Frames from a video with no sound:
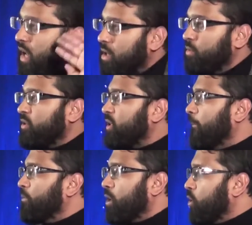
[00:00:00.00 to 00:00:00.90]
and a
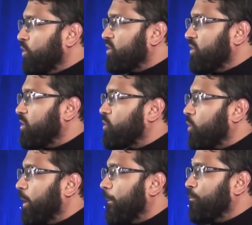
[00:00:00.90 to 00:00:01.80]
Muslim knows of this
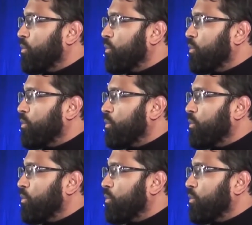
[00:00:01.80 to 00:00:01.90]
story.